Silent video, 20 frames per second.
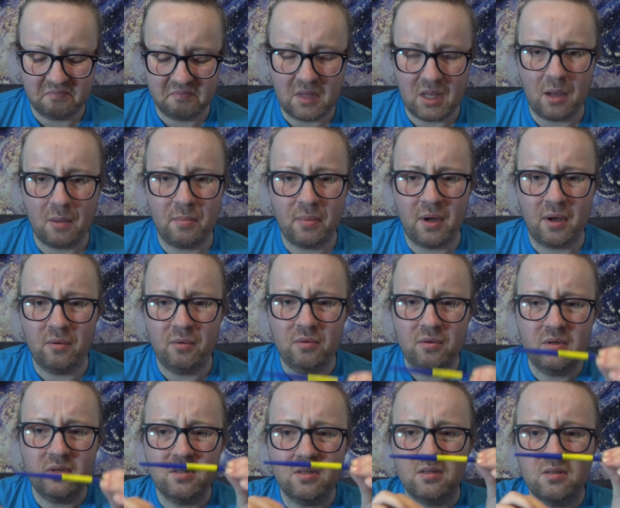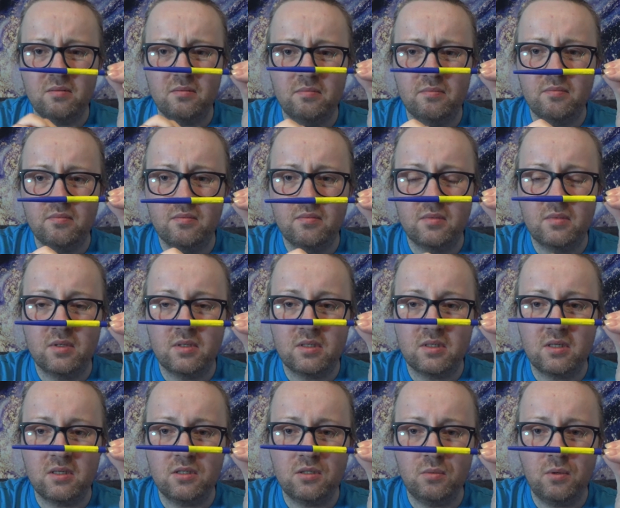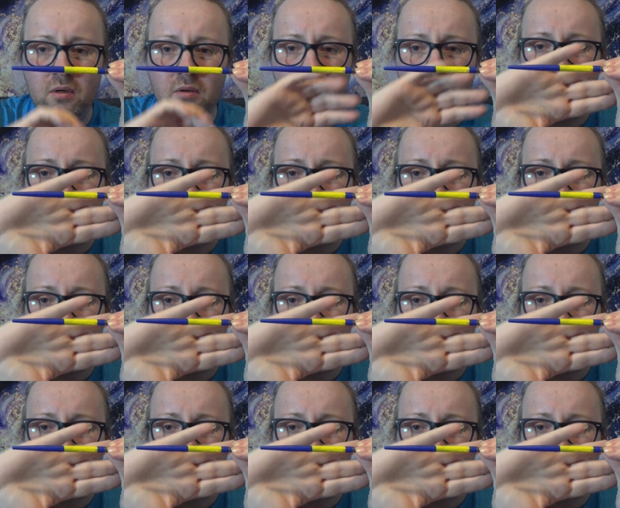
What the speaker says: £1. It's this one.